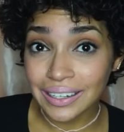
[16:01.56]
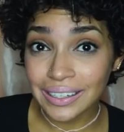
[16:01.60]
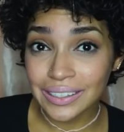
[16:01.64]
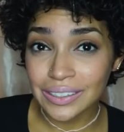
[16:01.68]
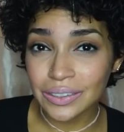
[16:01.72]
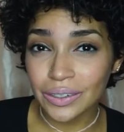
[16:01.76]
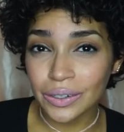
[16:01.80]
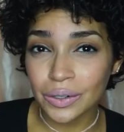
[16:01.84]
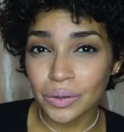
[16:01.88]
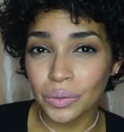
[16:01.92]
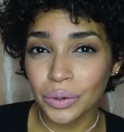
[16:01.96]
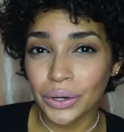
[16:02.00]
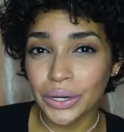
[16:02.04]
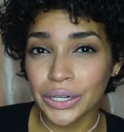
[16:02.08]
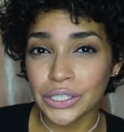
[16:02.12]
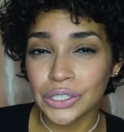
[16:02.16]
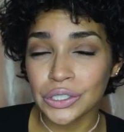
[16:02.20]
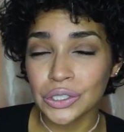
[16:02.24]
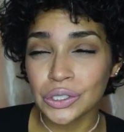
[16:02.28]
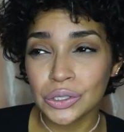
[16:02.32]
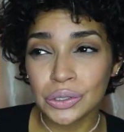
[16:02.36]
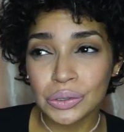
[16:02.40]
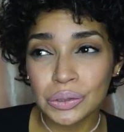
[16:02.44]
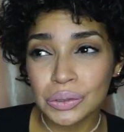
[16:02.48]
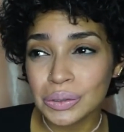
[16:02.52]
I started wearing
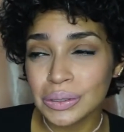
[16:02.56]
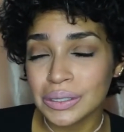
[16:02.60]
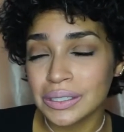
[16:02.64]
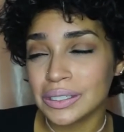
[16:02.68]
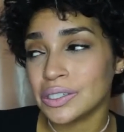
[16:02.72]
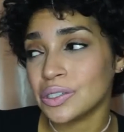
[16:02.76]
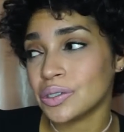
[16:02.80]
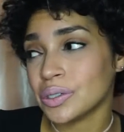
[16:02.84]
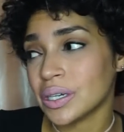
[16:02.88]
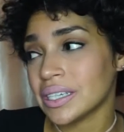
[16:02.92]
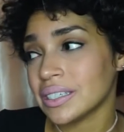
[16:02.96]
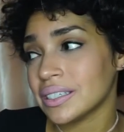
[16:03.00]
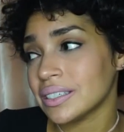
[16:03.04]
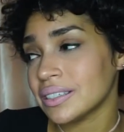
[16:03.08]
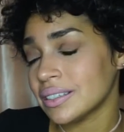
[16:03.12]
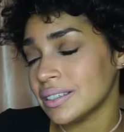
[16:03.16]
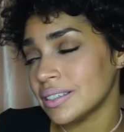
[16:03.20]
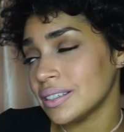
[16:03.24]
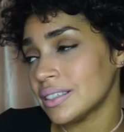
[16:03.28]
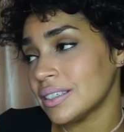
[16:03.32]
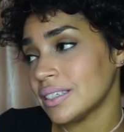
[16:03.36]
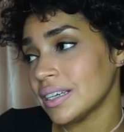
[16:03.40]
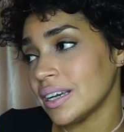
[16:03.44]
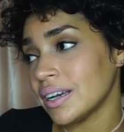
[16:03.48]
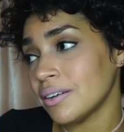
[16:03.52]
shoes and dresses and
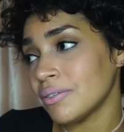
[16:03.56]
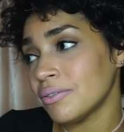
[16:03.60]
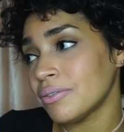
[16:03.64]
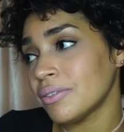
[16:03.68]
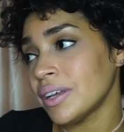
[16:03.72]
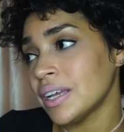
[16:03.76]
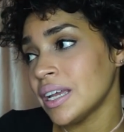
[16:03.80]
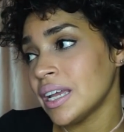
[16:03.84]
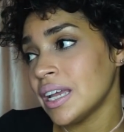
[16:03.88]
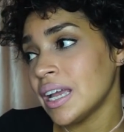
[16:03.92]
stuff.